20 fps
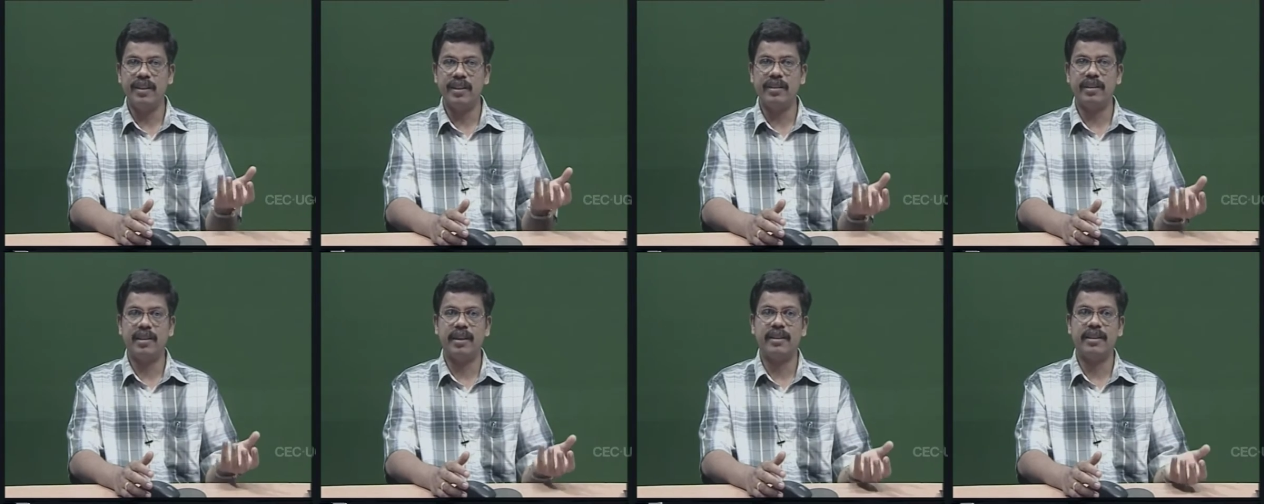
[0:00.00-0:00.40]

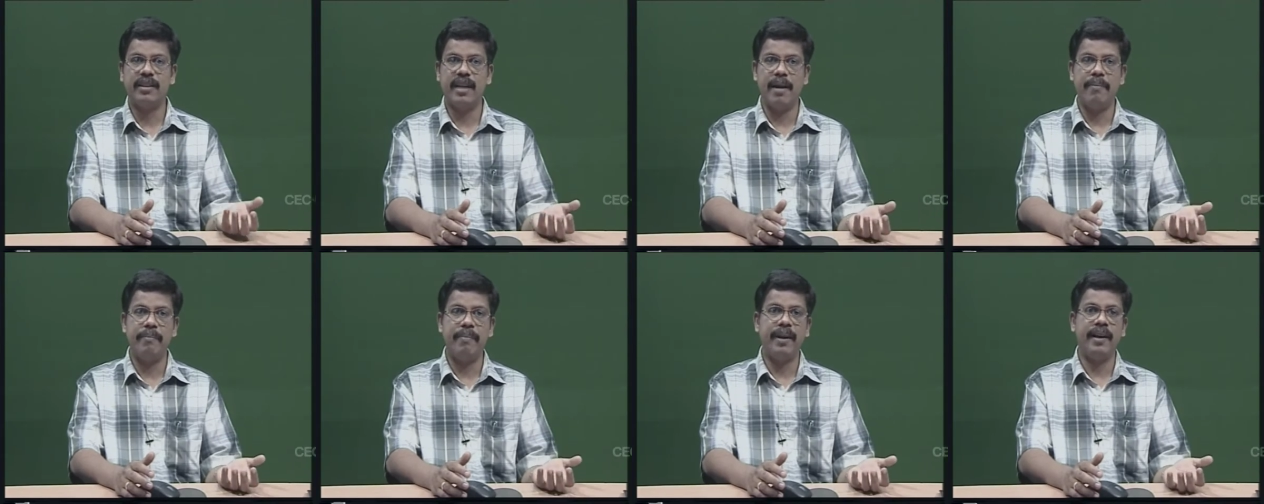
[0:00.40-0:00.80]
is the
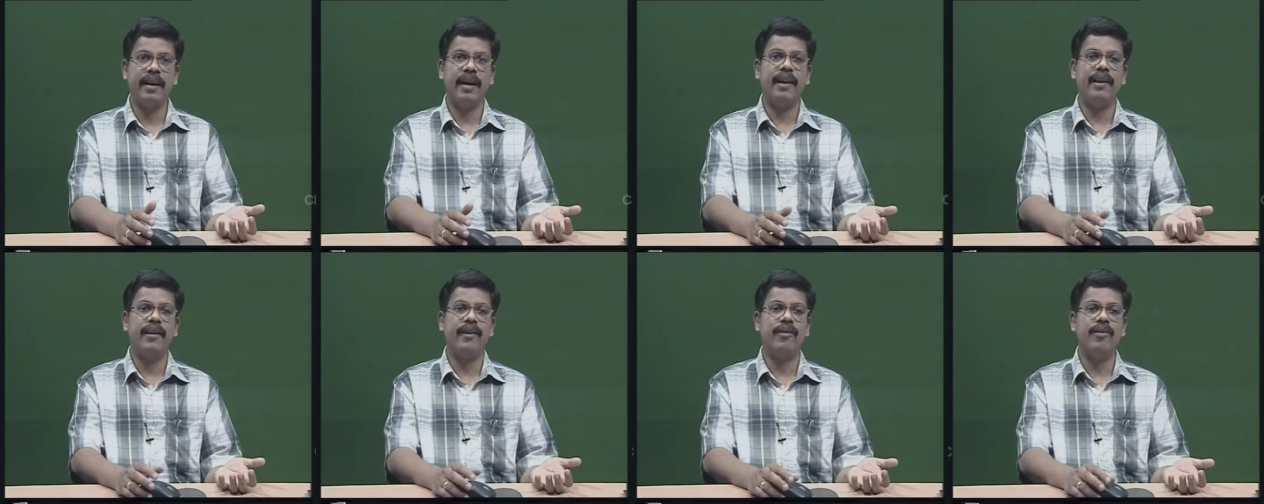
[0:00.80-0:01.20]

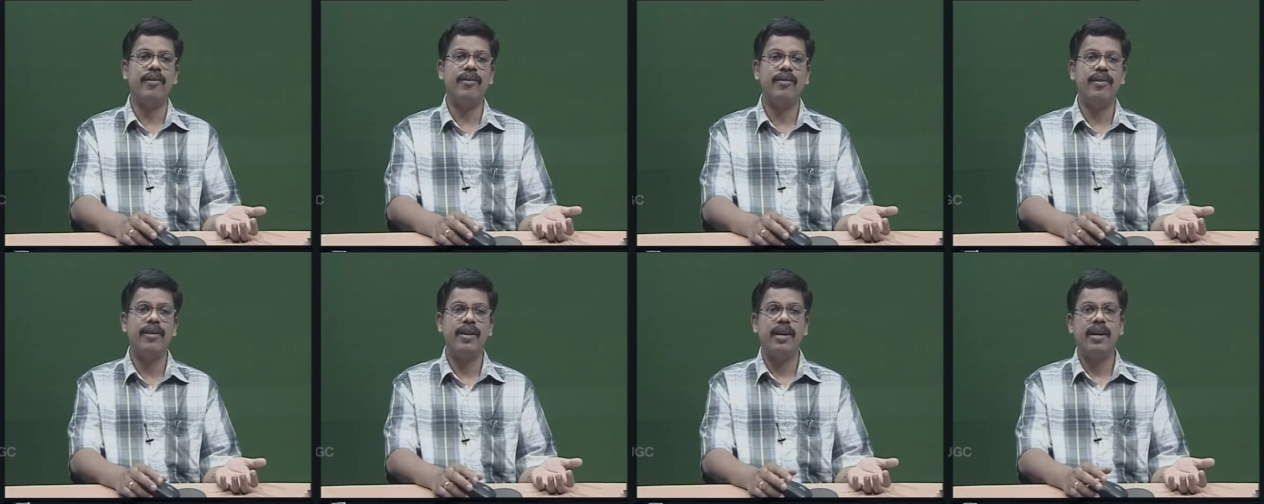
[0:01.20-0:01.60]
empirical
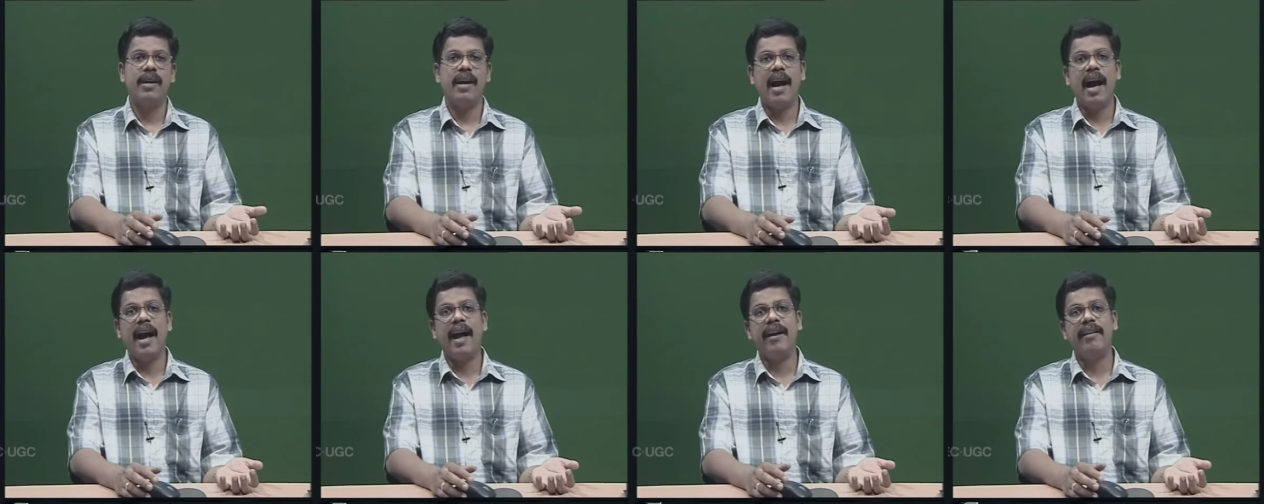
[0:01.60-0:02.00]
ego,
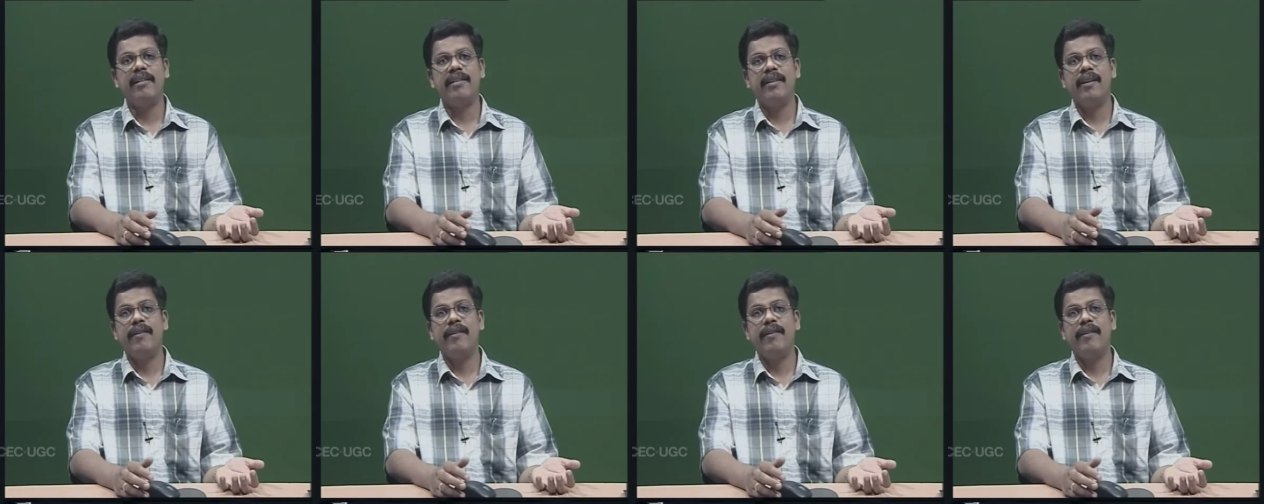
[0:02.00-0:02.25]
and